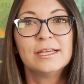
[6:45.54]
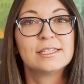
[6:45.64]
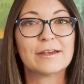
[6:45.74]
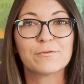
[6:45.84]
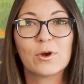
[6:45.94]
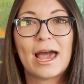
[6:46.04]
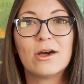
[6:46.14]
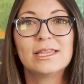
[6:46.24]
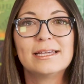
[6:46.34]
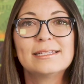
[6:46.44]
Several
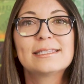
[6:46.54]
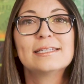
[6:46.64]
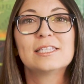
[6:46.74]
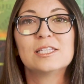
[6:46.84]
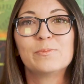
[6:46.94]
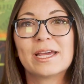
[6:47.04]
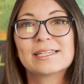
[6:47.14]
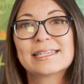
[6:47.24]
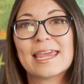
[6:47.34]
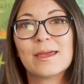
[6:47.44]
outlets
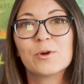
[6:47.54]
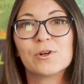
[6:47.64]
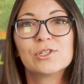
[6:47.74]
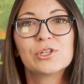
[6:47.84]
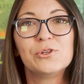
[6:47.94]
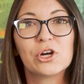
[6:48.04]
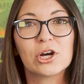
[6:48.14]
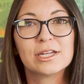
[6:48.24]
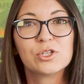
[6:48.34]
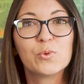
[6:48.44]
suspect scammers who
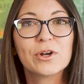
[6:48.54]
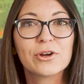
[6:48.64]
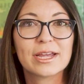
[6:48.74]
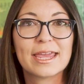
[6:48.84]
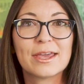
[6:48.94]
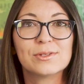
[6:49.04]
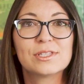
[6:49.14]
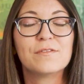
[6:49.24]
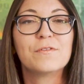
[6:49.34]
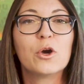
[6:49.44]
target Twitter
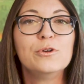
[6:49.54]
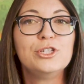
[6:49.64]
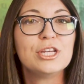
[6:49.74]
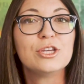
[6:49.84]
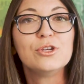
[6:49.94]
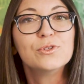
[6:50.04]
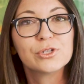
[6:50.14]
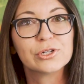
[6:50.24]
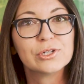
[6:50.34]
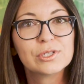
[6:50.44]
accounts of OG
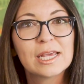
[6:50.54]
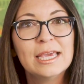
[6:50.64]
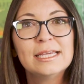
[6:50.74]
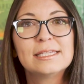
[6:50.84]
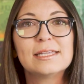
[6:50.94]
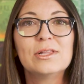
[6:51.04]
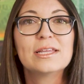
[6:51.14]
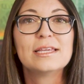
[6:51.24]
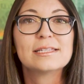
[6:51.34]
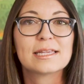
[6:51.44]
users,
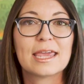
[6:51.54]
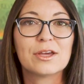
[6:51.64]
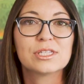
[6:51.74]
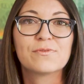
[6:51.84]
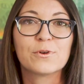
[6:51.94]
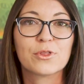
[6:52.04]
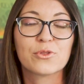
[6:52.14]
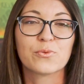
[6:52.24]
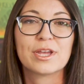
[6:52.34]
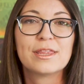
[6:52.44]
selling these accounts for
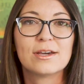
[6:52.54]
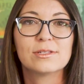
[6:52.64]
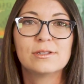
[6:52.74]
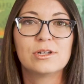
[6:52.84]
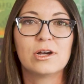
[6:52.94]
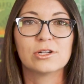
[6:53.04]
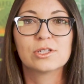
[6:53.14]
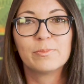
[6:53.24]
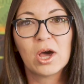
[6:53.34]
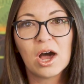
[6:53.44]

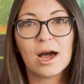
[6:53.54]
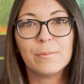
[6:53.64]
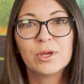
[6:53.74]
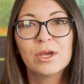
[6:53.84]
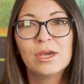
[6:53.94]
$3,000 a pop.